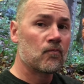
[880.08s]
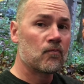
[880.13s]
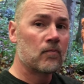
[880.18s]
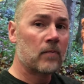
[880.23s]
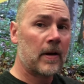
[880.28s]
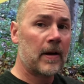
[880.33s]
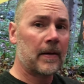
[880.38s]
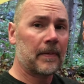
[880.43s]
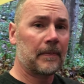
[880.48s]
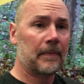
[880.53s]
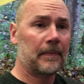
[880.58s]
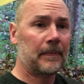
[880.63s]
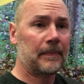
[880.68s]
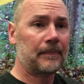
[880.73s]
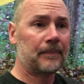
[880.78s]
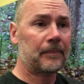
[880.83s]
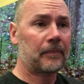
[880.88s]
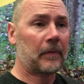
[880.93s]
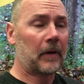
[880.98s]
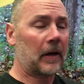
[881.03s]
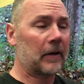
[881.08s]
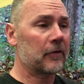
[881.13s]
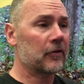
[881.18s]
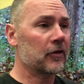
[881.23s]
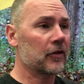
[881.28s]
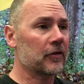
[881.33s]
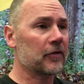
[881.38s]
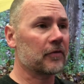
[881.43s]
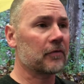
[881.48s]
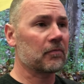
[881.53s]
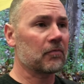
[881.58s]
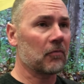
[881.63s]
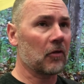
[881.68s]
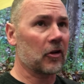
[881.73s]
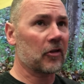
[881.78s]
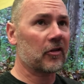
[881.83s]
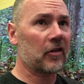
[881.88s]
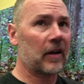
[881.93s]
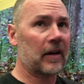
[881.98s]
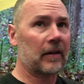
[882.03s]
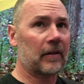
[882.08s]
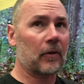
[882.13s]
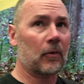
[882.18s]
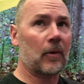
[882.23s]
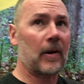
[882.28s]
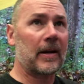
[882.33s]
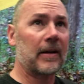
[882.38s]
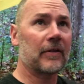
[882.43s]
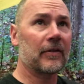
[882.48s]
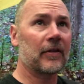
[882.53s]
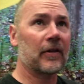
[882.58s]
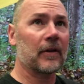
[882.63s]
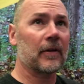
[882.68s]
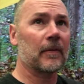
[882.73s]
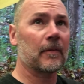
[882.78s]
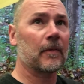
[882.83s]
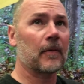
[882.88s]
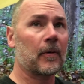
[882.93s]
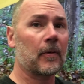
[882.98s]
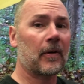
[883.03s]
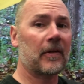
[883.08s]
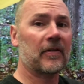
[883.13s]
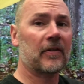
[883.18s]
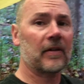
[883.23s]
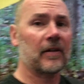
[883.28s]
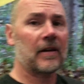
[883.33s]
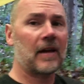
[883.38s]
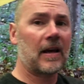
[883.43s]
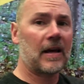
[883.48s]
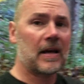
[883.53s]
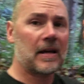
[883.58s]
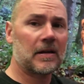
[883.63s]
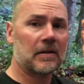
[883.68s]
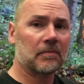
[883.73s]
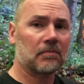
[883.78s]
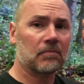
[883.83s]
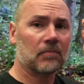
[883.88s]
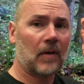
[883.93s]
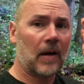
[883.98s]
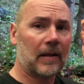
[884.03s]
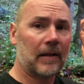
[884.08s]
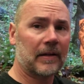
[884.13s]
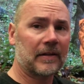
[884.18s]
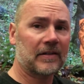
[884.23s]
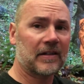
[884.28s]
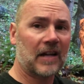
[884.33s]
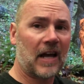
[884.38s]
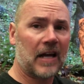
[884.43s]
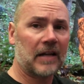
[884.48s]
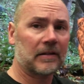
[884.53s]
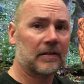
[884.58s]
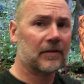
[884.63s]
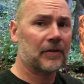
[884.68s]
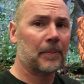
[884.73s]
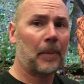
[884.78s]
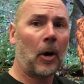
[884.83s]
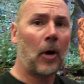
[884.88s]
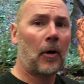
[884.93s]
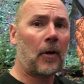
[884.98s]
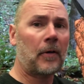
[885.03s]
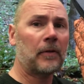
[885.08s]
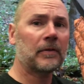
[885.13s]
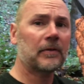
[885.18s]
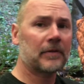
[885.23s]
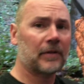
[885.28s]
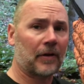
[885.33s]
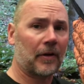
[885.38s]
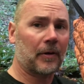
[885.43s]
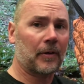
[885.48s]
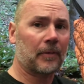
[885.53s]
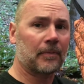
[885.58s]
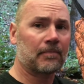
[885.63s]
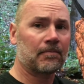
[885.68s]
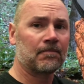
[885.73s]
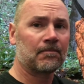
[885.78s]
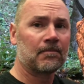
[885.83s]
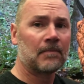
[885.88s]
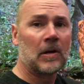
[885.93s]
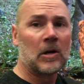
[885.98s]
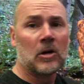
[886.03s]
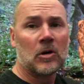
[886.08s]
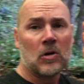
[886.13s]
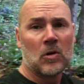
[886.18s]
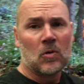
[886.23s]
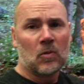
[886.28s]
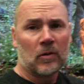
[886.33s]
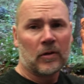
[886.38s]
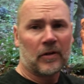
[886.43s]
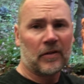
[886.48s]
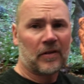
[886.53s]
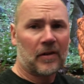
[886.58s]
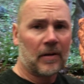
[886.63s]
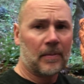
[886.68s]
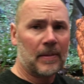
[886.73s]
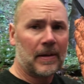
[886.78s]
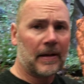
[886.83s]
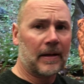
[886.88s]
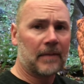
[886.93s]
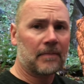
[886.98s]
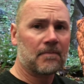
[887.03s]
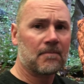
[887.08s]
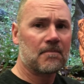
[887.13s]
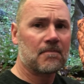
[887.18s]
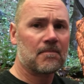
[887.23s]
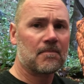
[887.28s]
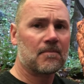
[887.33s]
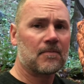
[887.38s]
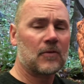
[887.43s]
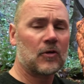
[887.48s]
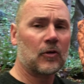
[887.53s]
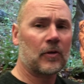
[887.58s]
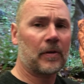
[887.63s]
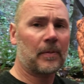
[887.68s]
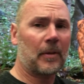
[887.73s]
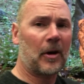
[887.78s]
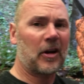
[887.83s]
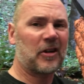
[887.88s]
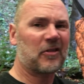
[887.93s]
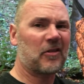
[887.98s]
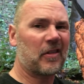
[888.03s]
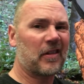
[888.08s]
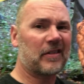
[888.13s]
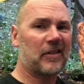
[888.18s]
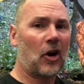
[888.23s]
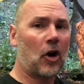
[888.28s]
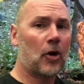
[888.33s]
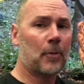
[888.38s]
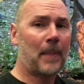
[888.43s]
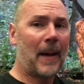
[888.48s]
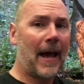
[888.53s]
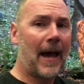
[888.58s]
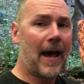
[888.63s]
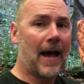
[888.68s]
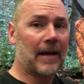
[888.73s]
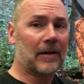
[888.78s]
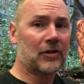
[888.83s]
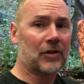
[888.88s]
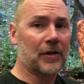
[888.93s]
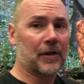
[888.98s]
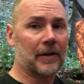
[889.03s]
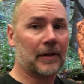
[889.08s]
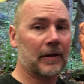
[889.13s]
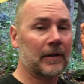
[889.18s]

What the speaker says: yeah, it just looks like the rain's here for the rest of the day and probably tonight and tomorrow. So we're just gonna be doing some under the tarp action,